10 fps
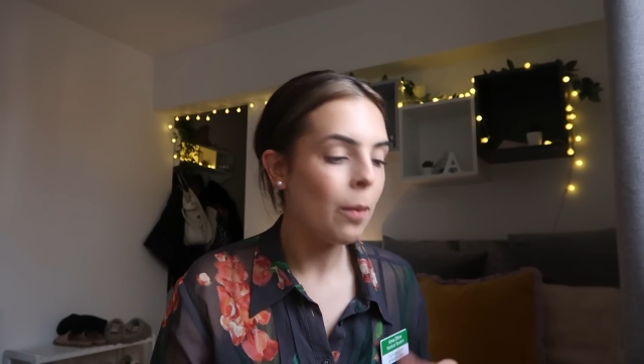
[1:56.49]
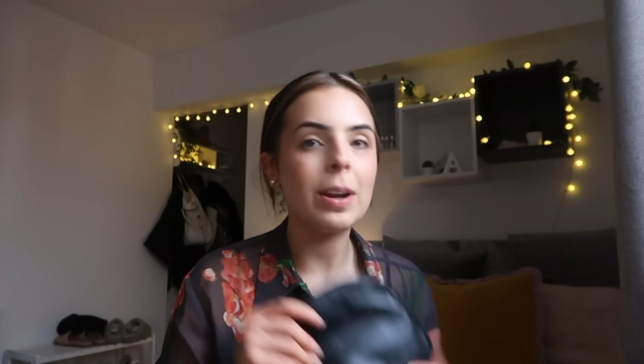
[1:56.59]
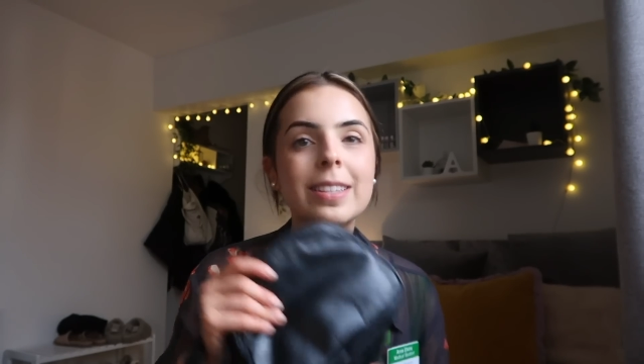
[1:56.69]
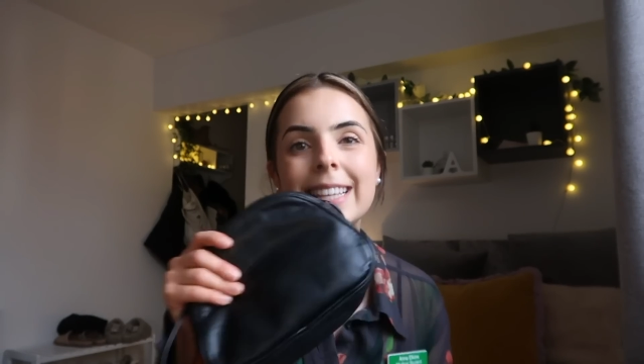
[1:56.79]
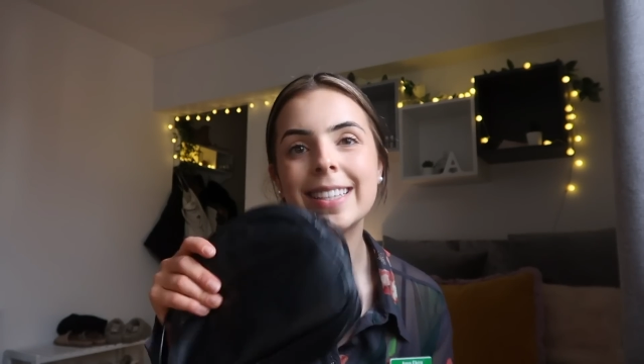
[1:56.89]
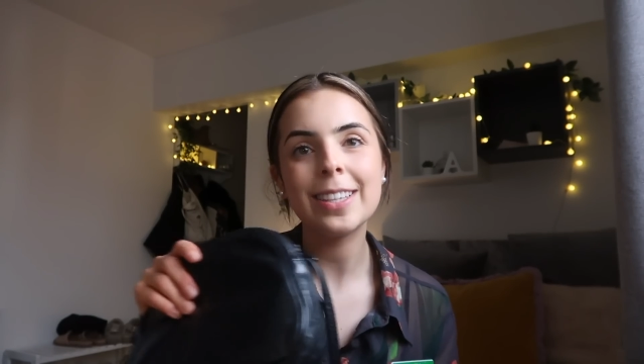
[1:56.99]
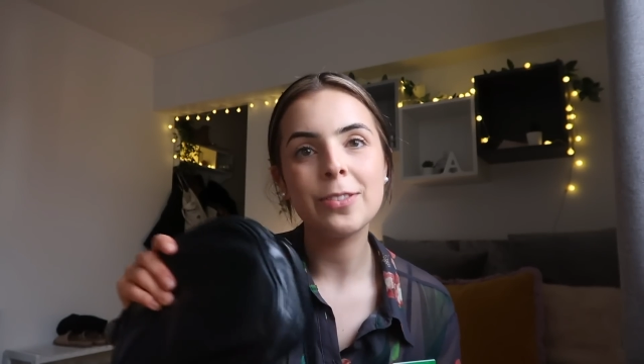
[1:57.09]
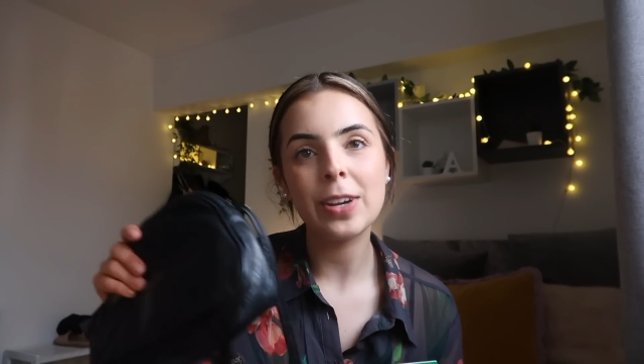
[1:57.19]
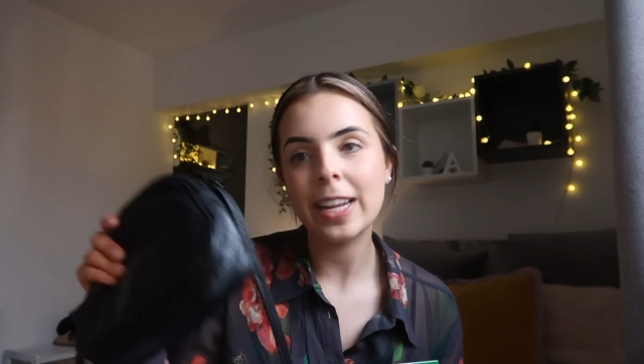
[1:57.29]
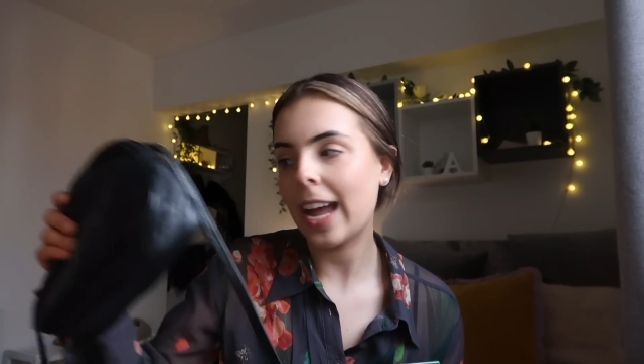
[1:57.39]
whereas this
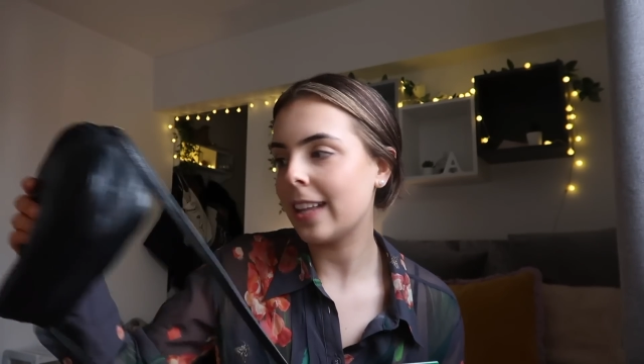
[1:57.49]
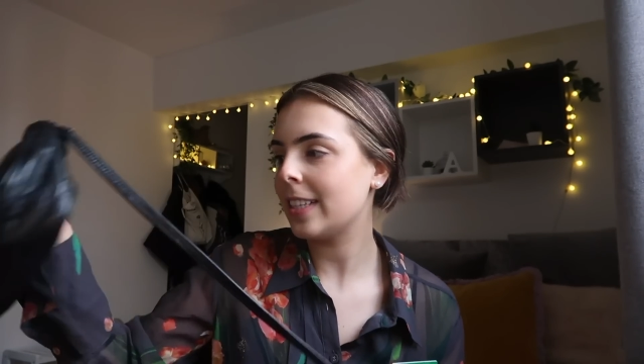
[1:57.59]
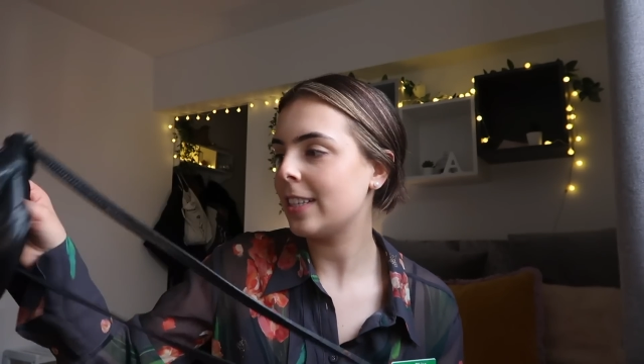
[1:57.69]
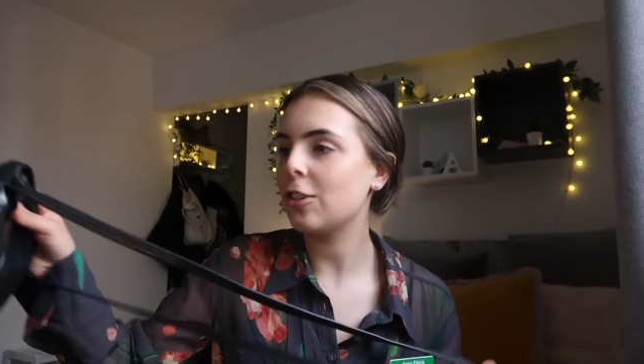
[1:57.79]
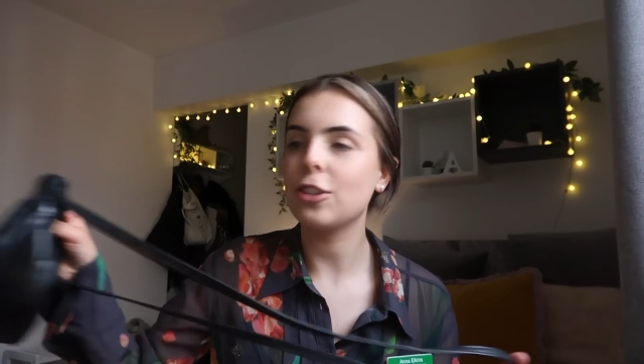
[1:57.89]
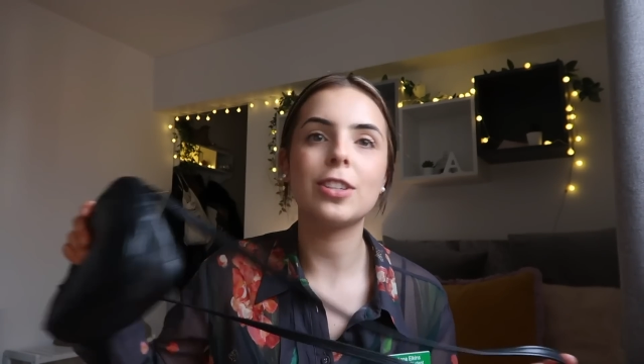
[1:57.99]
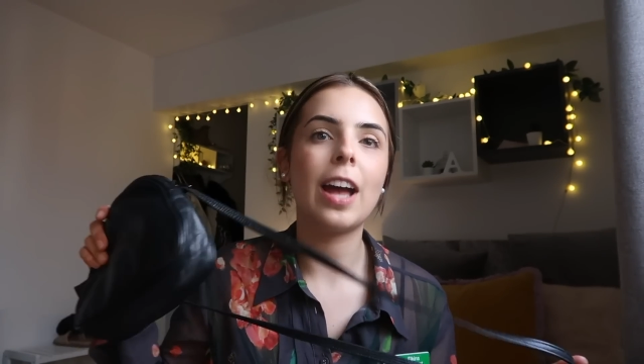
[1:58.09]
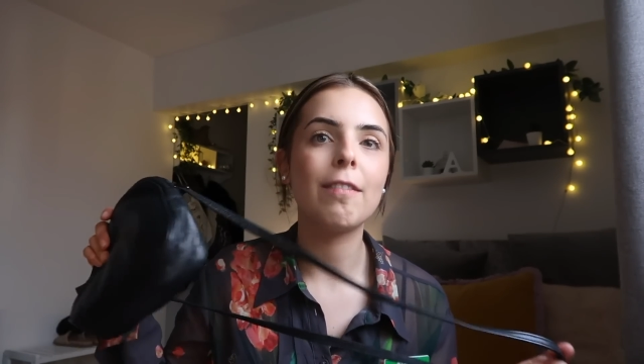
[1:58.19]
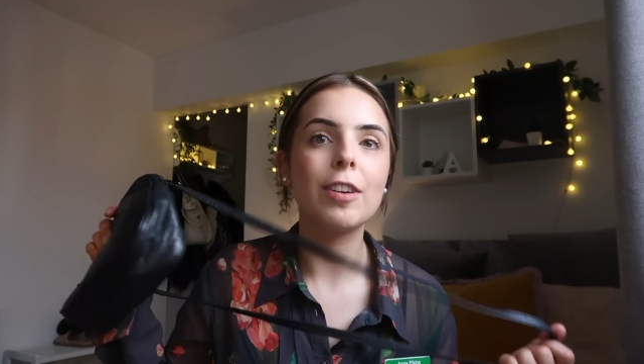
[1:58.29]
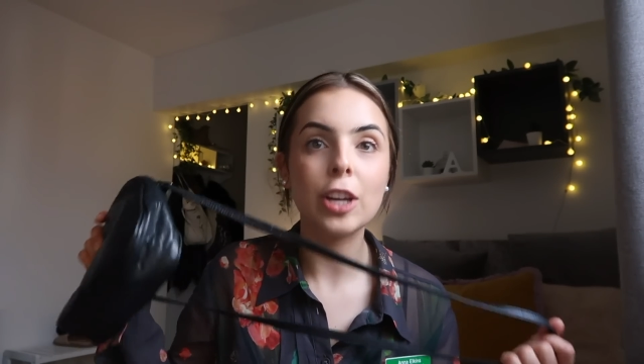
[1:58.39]
is really handy to just
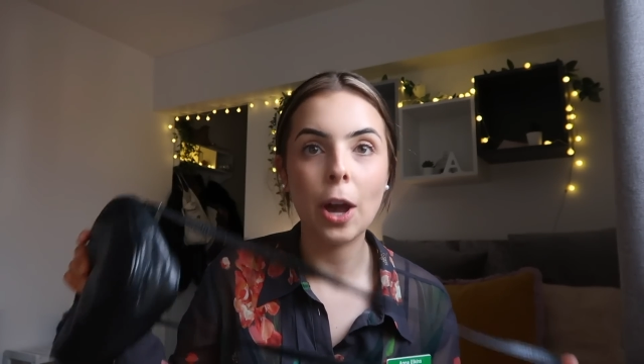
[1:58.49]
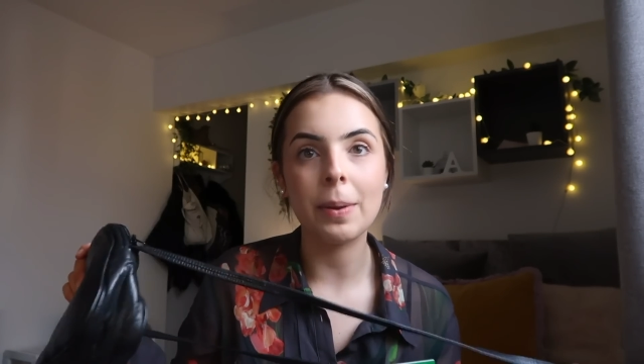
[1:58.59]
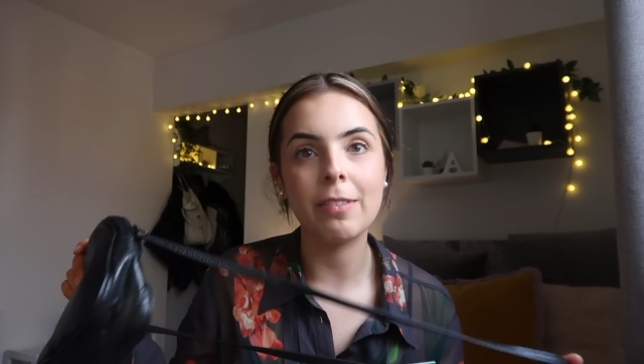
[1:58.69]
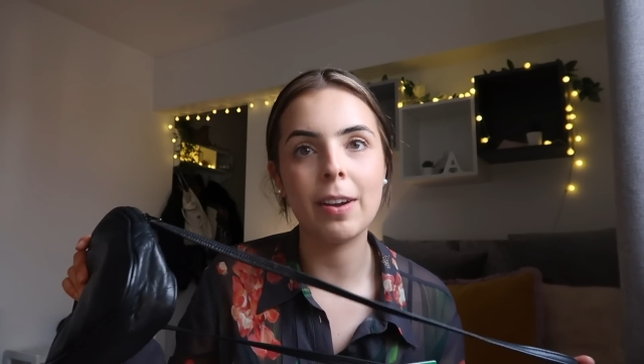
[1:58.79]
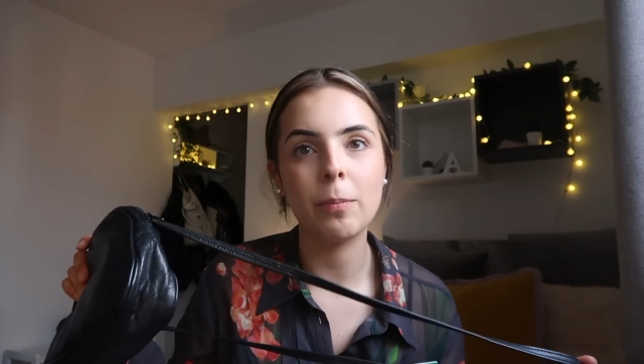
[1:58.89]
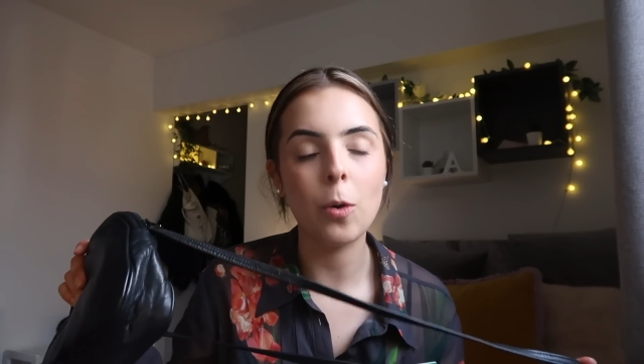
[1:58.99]
have going around